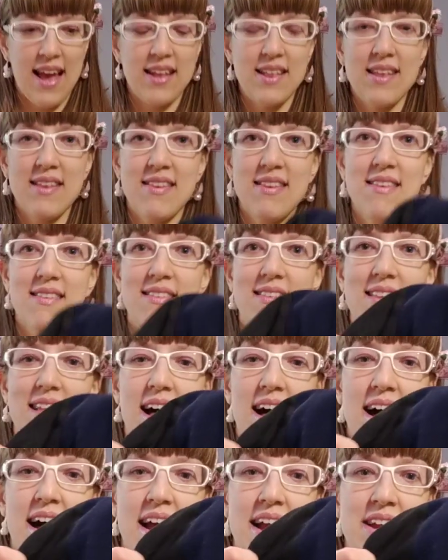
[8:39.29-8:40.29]
And this is
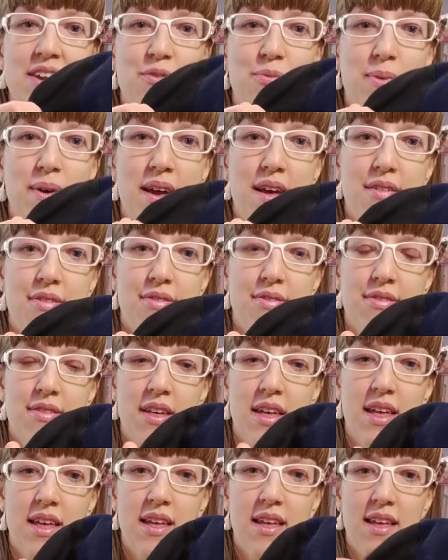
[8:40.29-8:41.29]
lined with,
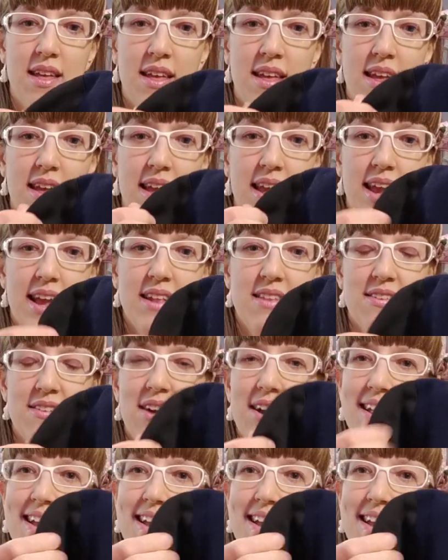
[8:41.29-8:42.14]
it's